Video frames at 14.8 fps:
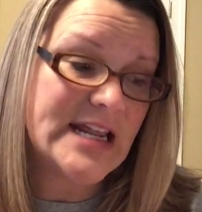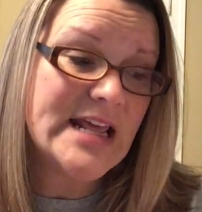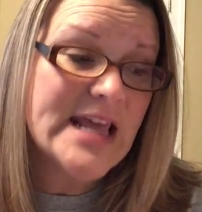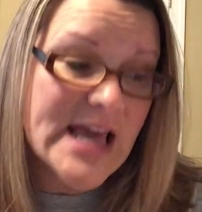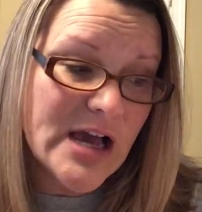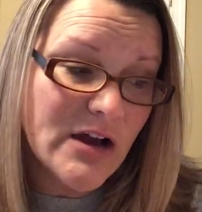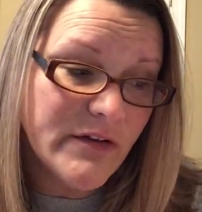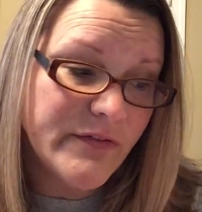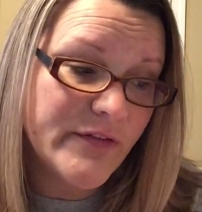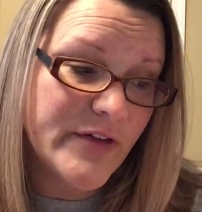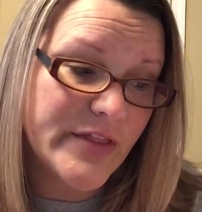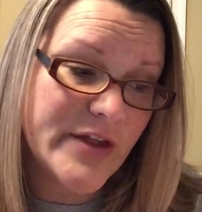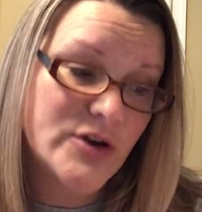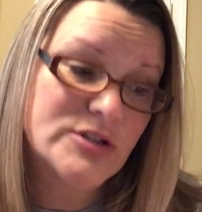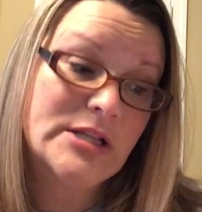If
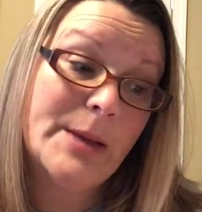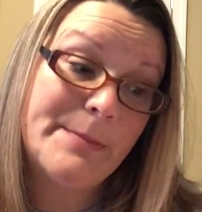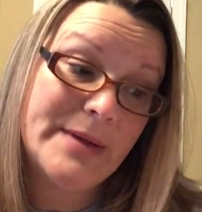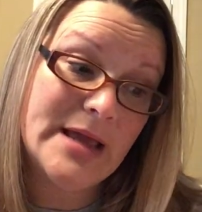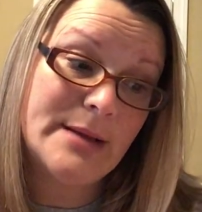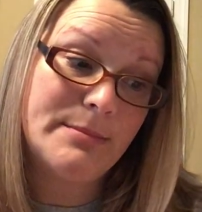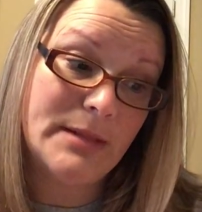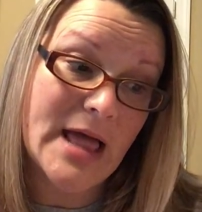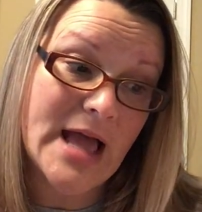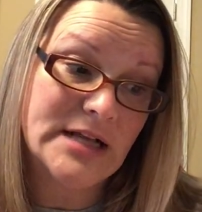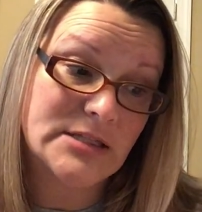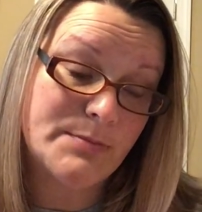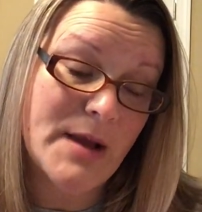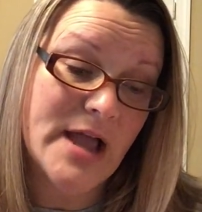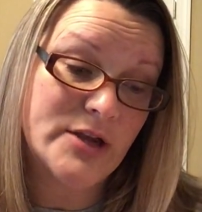there's a big
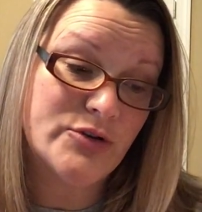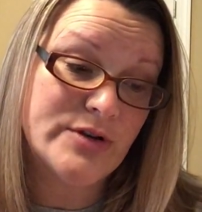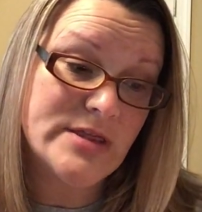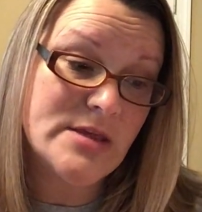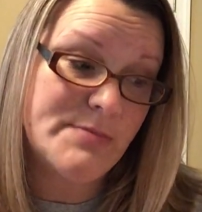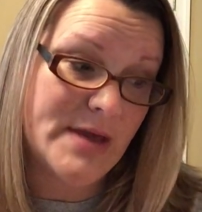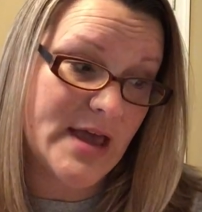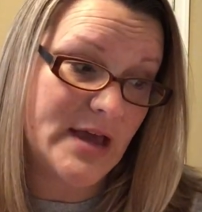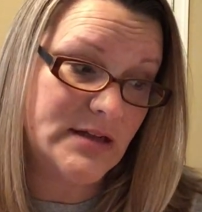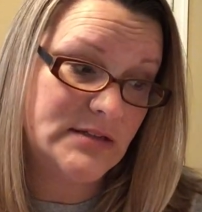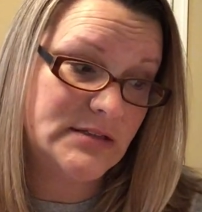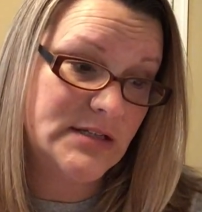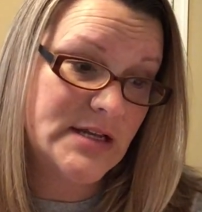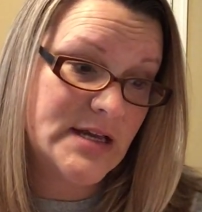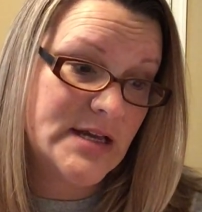black spider in the bed,